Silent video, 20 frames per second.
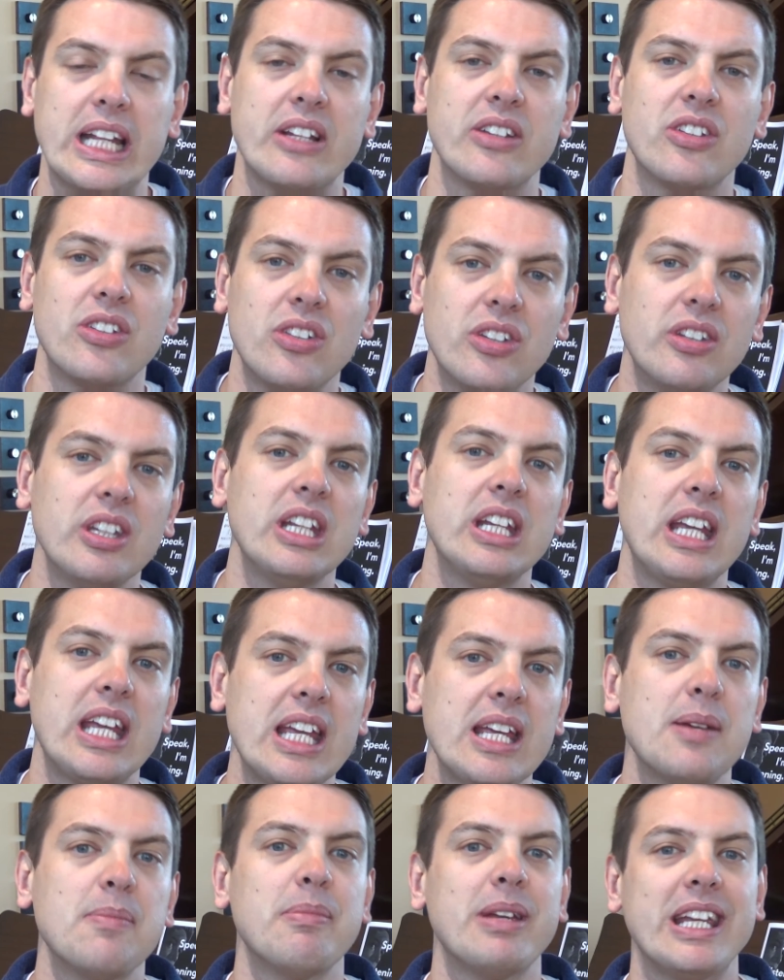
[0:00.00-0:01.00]
and seek
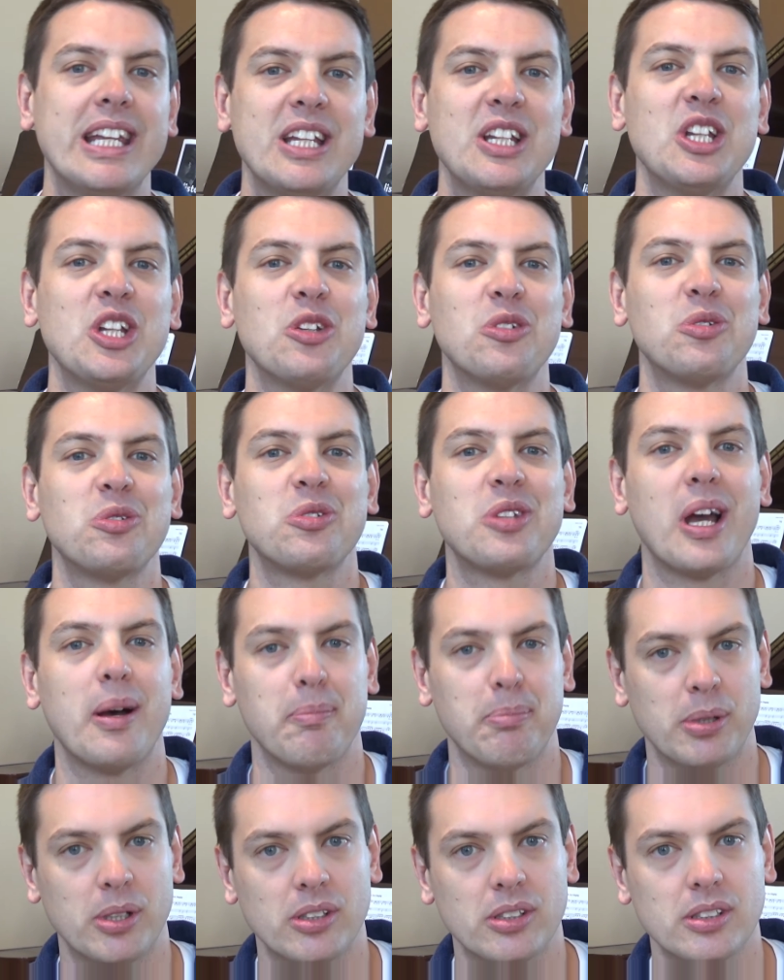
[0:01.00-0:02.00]
him in his
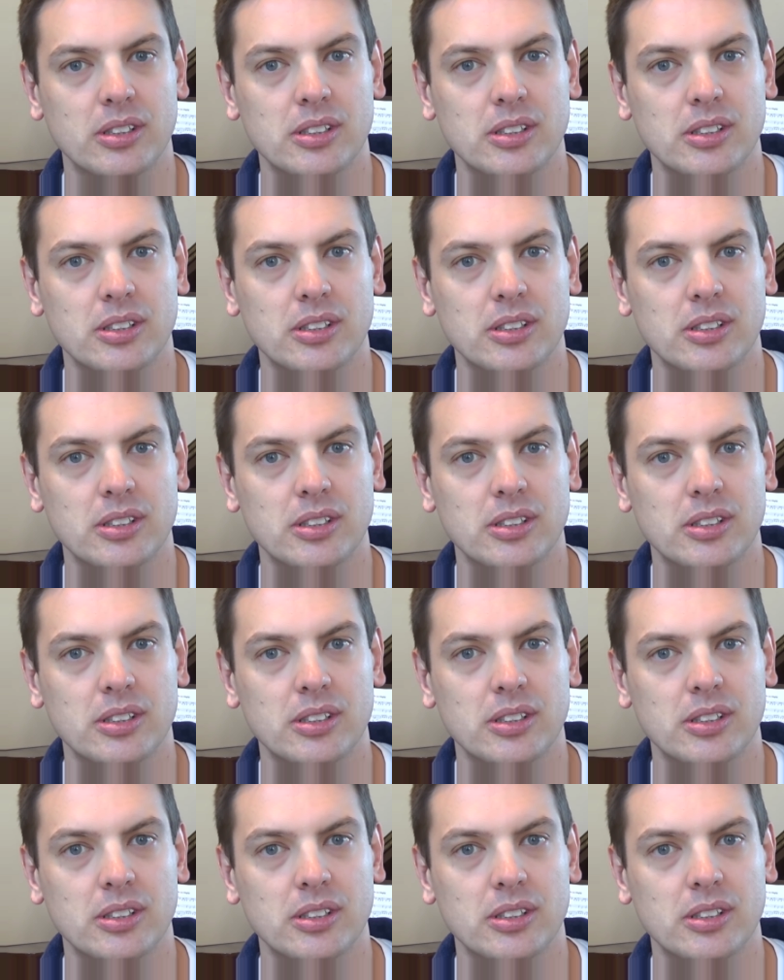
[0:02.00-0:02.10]
temple.